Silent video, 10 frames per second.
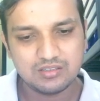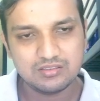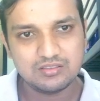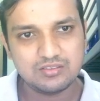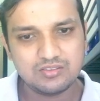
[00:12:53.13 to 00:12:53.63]

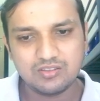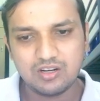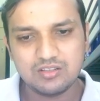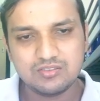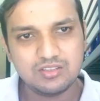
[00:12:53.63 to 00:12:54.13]
this is not
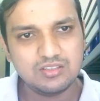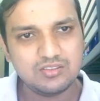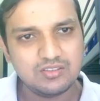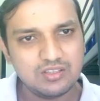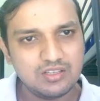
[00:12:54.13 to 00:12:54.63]
a
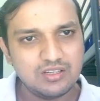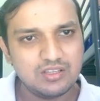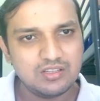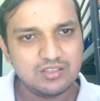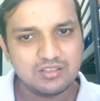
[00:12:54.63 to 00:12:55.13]
6,
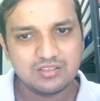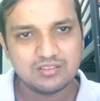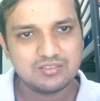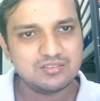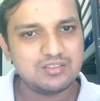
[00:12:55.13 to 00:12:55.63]

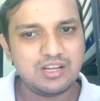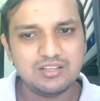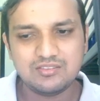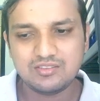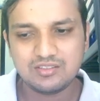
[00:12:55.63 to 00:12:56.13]
that
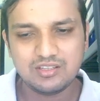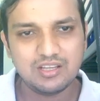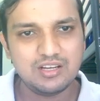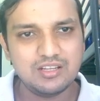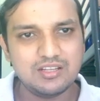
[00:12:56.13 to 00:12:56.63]
is
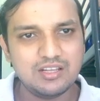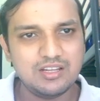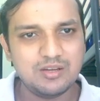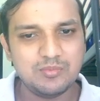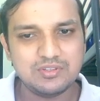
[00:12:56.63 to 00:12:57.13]
really
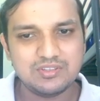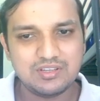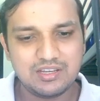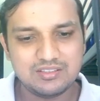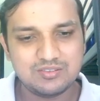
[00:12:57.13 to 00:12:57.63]
amazing,
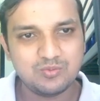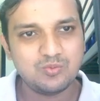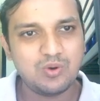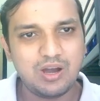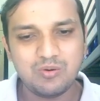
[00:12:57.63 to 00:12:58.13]
guys.
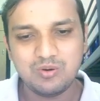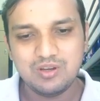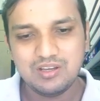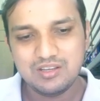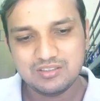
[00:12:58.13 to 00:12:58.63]
Wow,
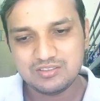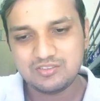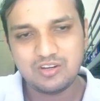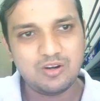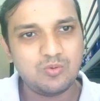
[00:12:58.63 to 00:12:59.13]
this is
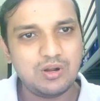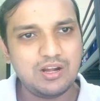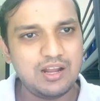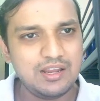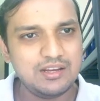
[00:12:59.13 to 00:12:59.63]
not a 1,
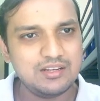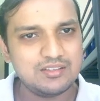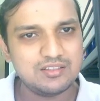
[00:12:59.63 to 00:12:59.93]
9, that